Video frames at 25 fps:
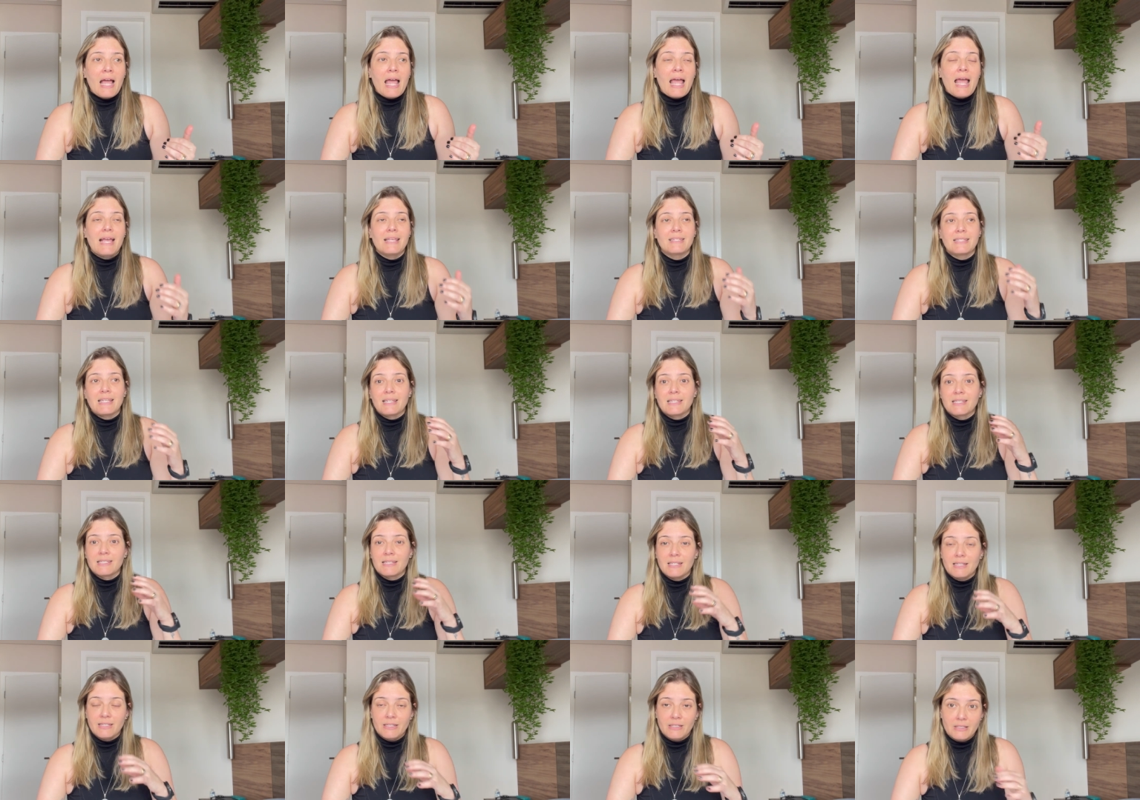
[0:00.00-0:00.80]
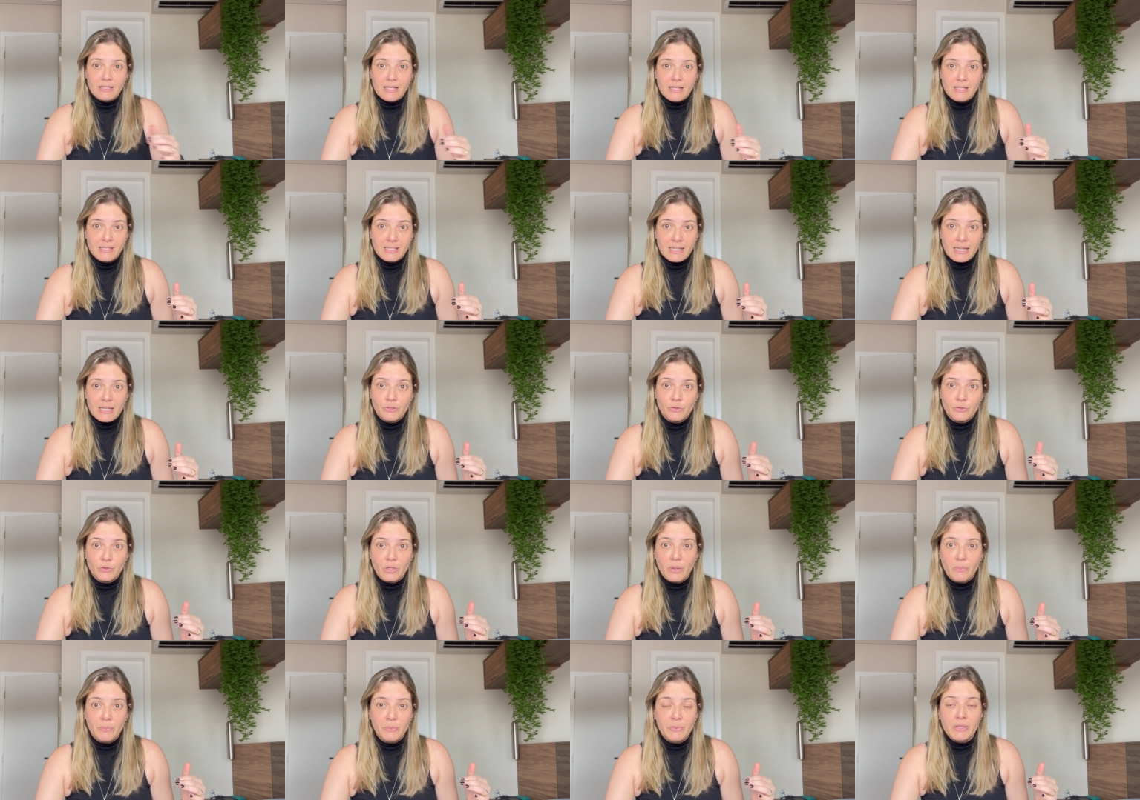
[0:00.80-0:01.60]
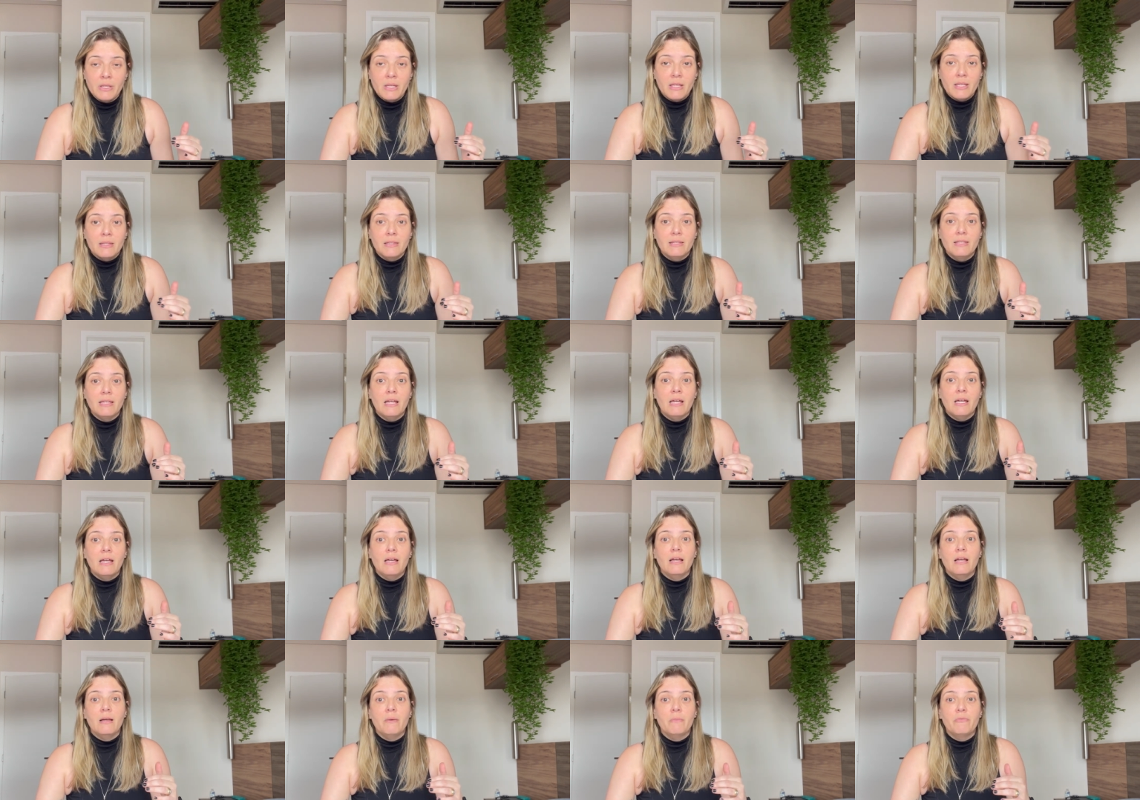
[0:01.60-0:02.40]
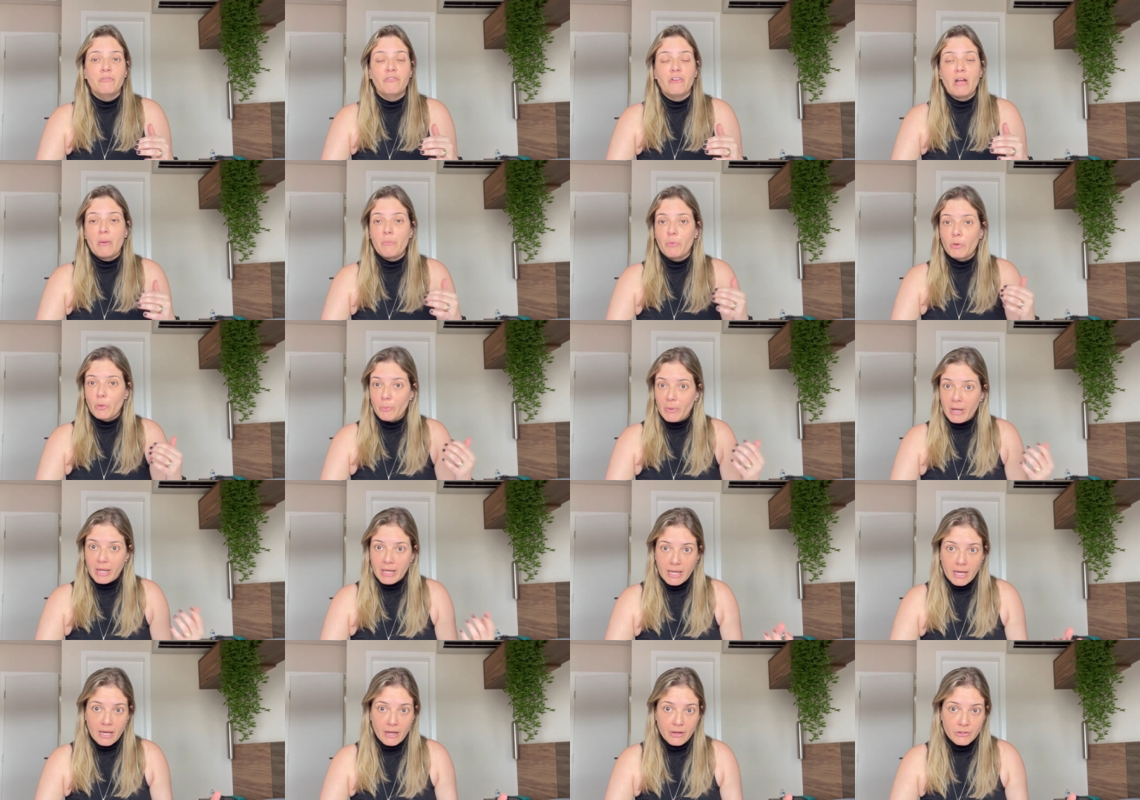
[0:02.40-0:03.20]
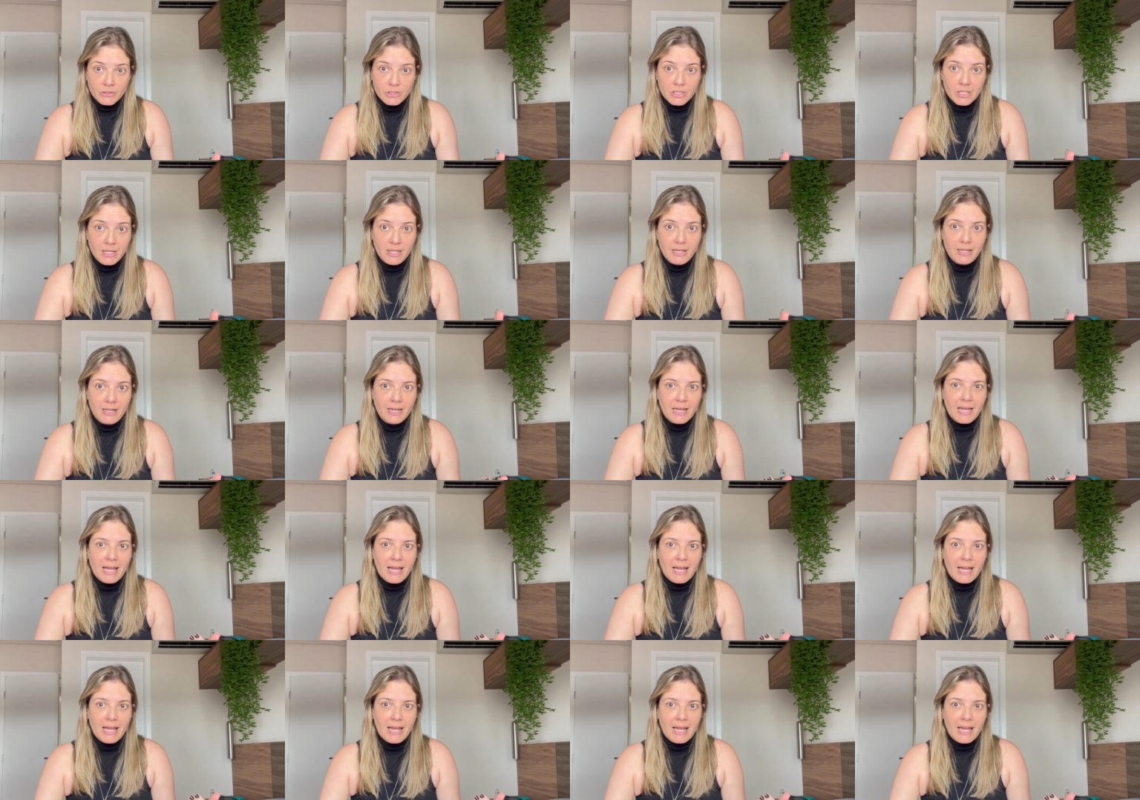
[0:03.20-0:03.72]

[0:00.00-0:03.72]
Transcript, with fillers: As a, a syndrome, the fibromyalgia